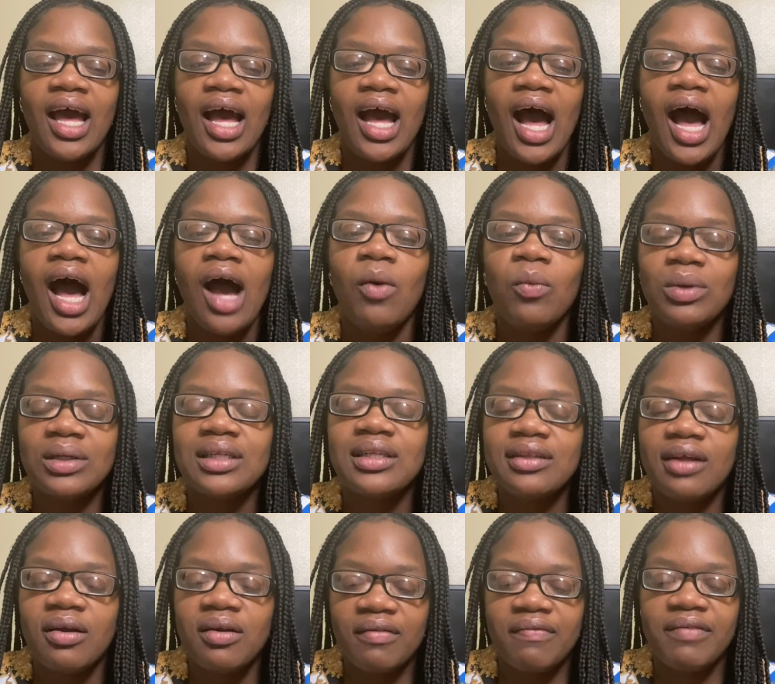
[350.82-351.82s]
I was
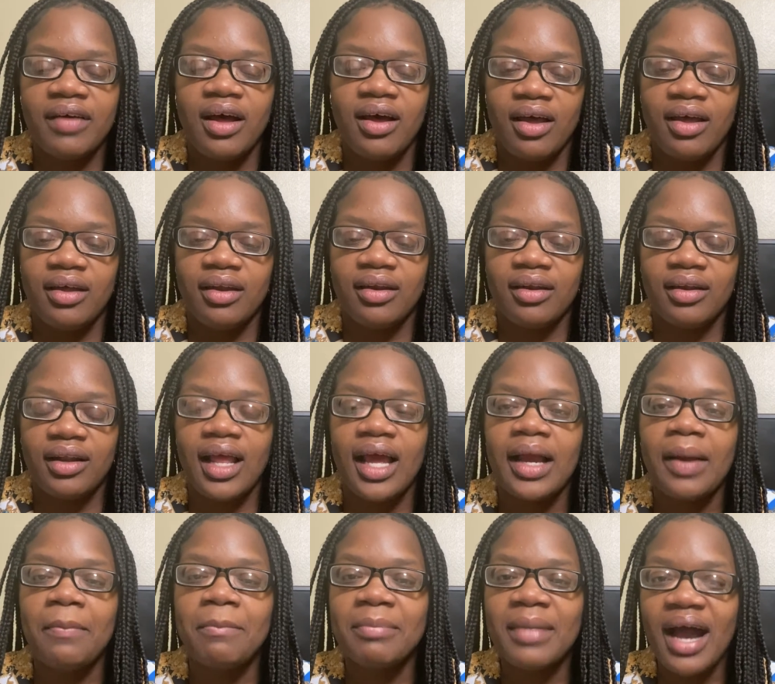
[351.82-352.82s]
terrified.
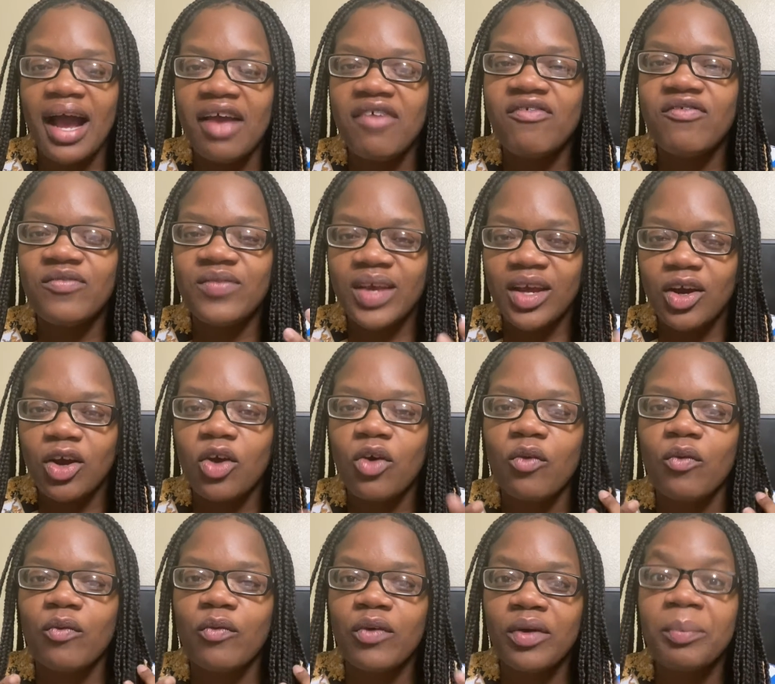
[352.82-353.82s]
Like, my fear
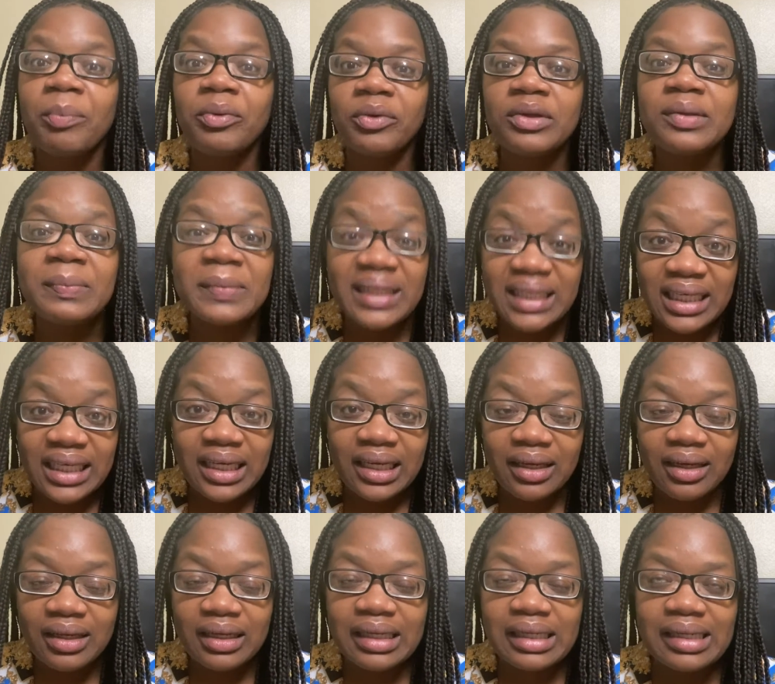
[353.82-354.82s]
crippled me
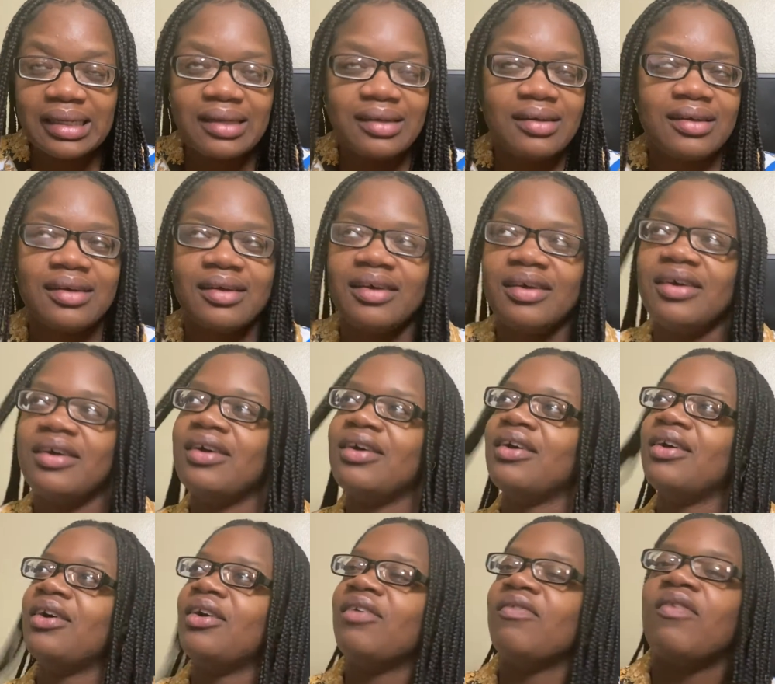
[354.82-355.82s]

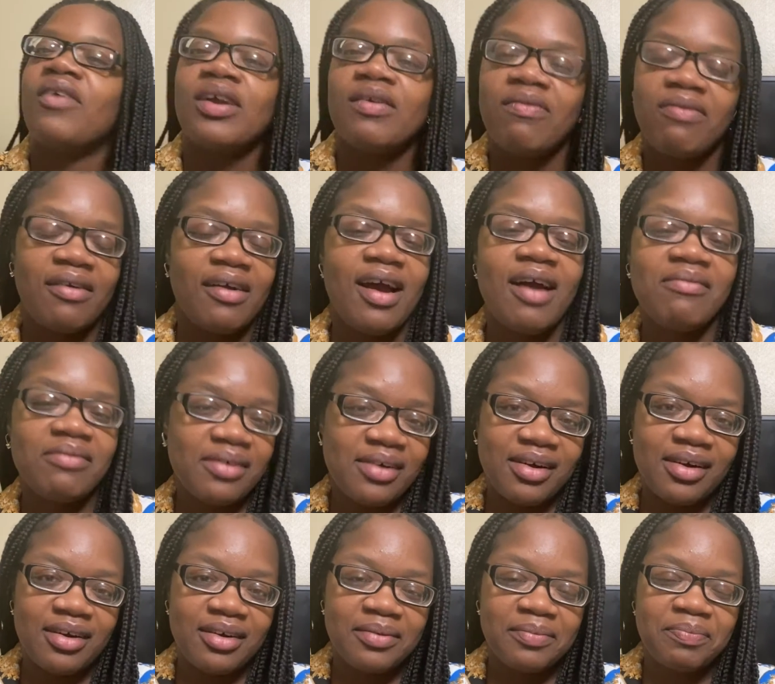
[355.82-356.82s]
for
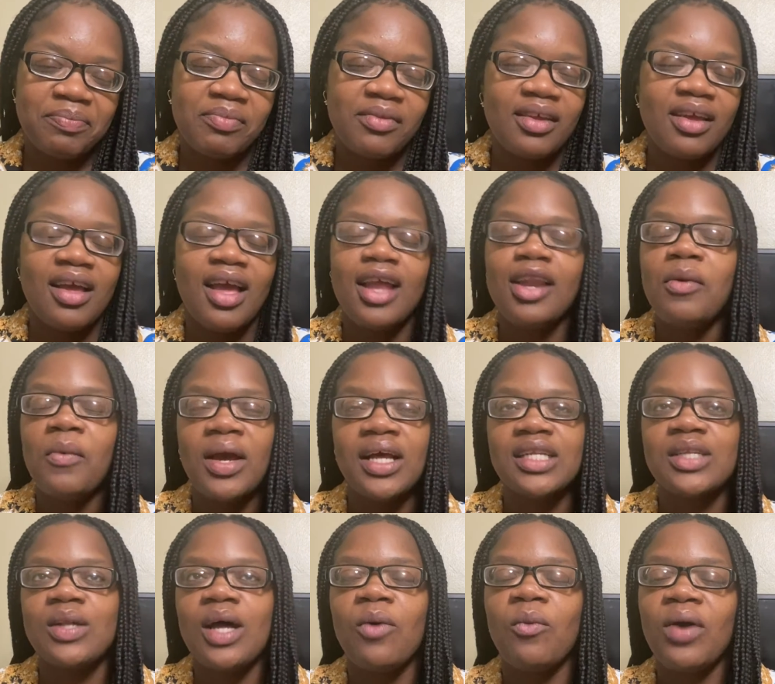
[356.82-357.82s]
forever. Anyway,
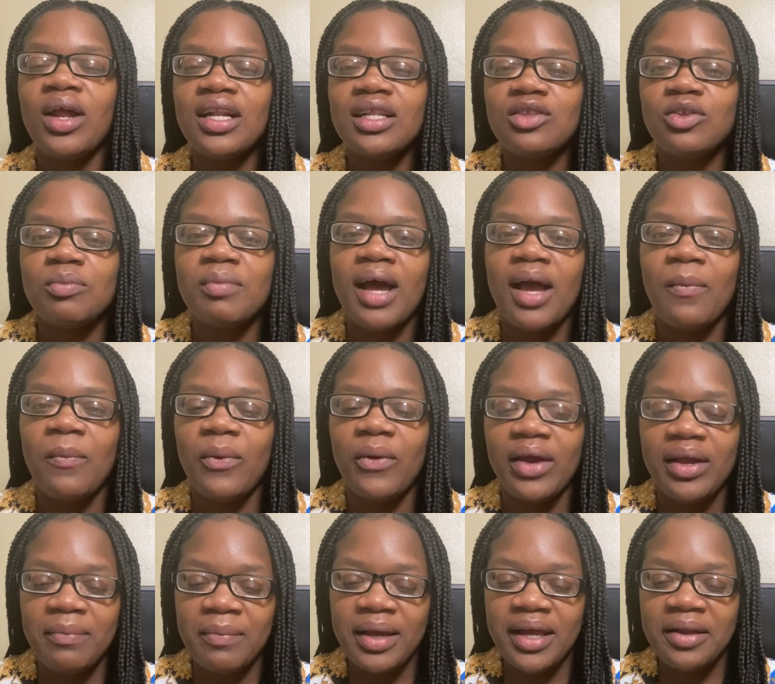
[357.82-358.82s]
so I went into my
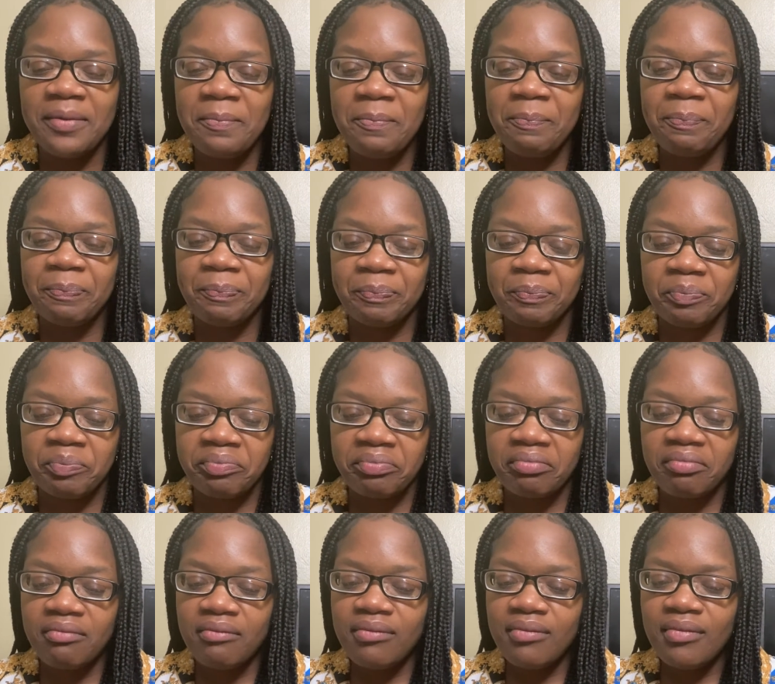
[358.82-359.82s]
appointment.
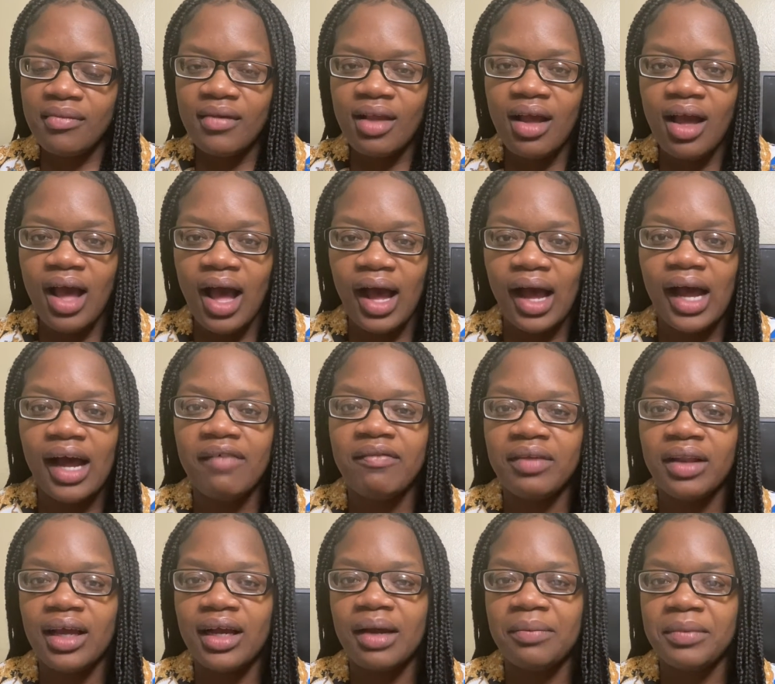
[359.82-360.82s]
I
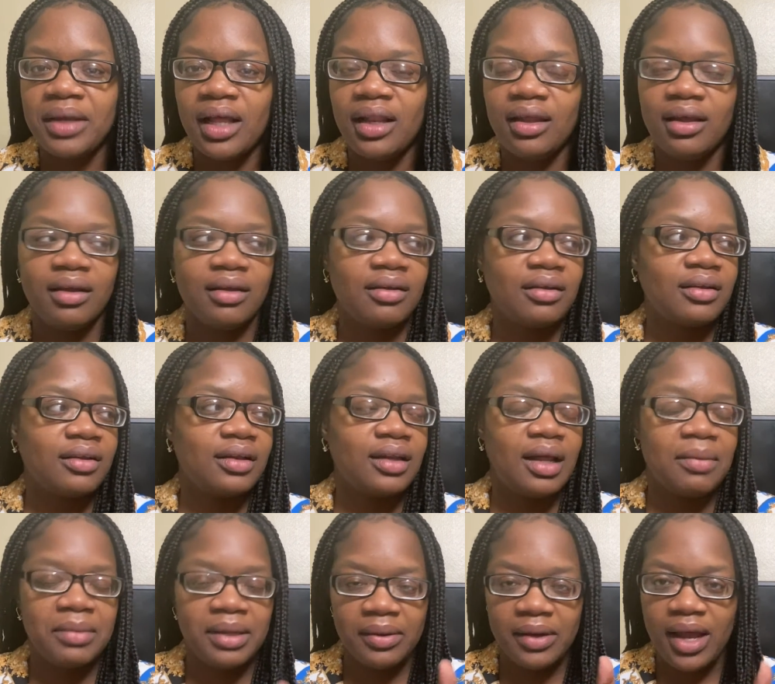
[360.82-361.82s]
feel like I'm yelling.
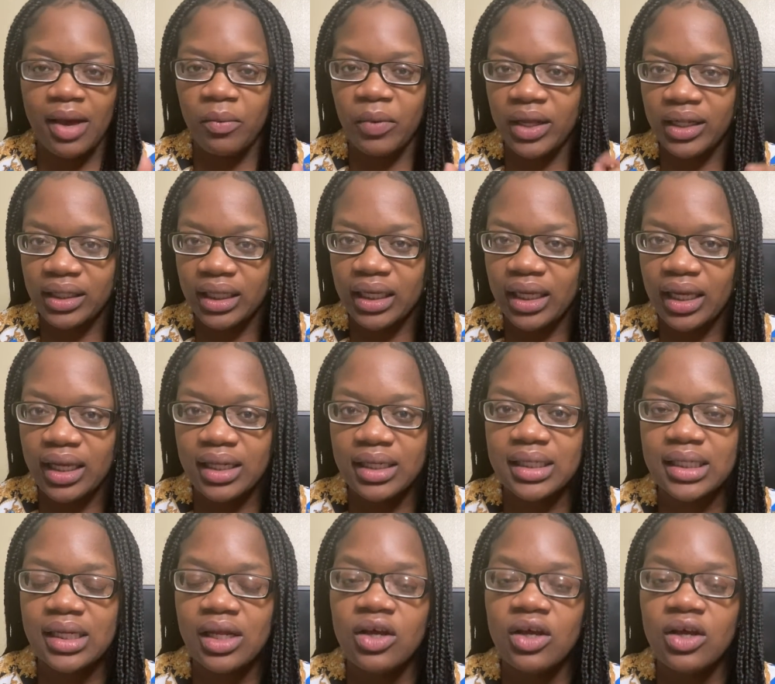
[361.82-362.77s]
I mean, not wake the kids.